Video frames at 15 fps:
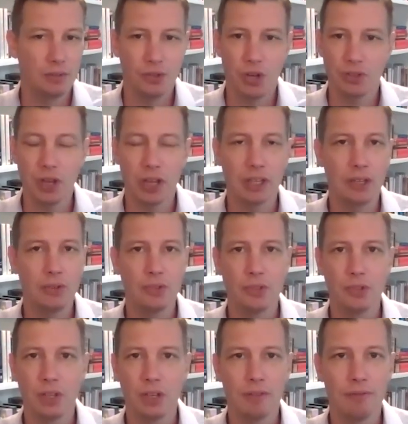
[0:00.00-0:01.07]
just like you
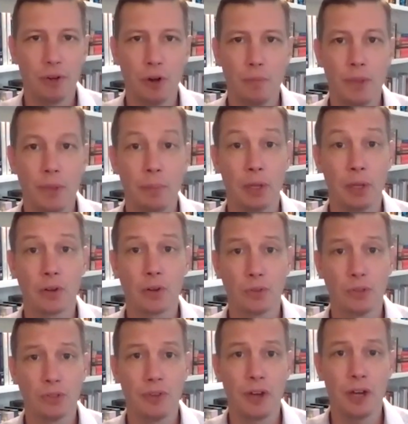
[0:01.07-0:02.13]
said, affirm the
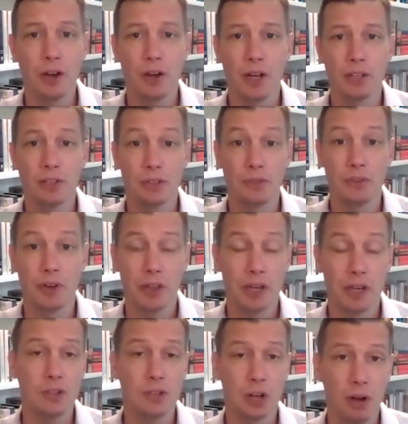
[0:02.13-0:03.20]
political sphere as a sphere
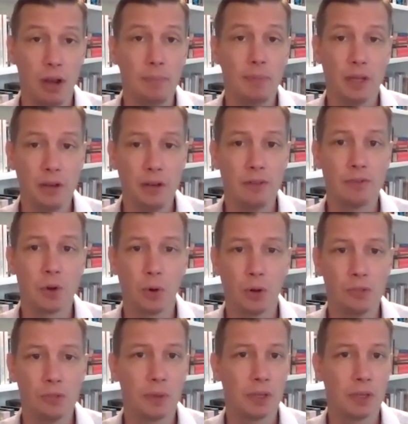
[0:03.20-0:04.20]
that is corrupted, of course,